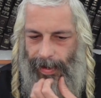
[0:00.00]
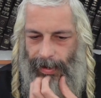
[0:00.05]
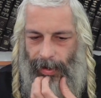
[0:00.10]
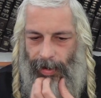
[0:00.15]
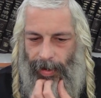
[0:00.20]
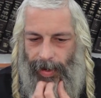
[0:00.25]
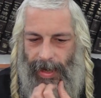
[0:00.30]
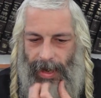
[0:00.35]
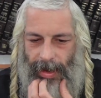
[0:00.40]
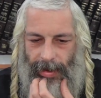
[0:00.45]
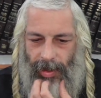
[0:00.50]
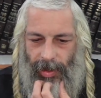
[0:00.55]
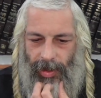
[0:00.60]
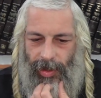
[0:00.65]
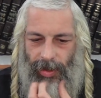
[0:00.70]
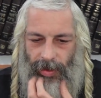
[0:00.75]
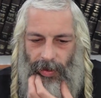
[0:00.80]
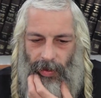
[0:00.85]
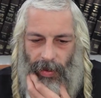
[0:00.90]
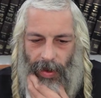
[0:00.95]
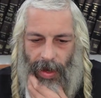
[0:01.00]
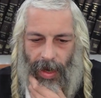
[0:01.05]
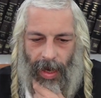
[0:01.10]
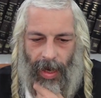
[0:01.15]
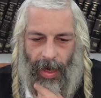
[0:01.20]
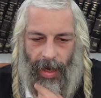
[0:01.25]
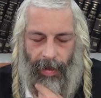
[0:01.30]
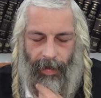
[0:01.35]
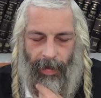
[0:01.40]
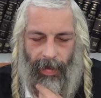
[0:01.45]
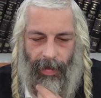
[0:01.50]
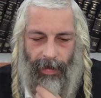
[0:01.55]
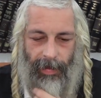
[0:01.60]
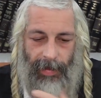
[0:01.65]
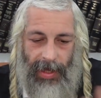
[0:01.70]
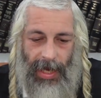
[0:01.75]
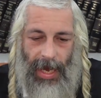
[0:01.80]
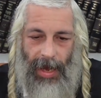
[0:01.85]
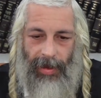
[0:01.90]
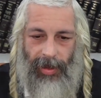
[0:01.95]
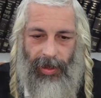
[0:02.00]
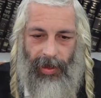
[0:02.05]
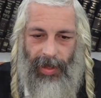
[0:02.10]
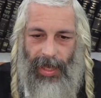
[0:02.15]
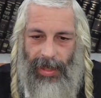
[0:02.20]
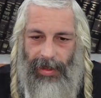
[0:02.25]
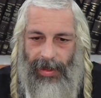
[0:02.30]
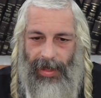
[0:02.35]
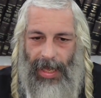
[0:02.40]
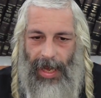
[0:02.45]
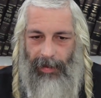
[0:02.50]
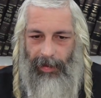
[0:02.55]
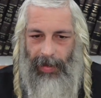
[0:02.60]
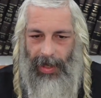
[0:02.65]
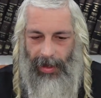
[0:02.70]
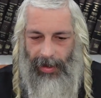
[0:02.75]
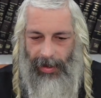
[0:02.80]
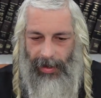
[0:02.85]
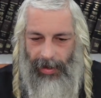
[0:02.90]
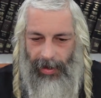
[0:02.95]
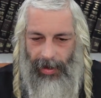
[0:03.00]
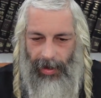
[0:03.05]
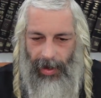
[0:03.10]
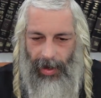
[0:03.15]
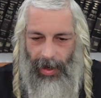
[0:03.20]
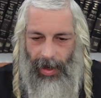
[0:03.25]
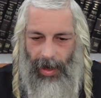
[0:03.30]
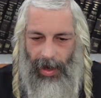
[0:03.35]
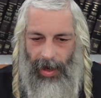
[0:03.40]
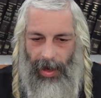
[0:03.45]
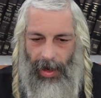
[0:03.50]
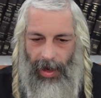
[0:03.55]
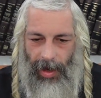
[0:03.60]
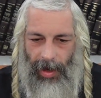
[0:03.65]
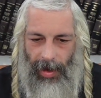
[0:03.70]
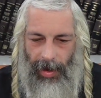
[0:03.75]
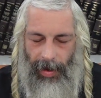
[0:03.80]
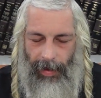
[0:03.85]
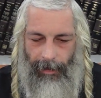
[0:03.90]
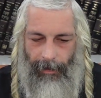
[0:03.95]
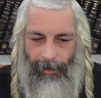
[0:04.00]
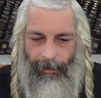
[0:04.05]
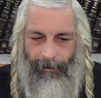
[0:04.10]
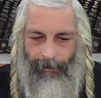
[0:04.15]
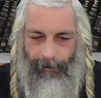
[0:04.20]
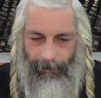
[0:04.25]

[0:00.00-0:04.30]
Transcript: Okay, so, yeah, so that's that piece. Fascinating.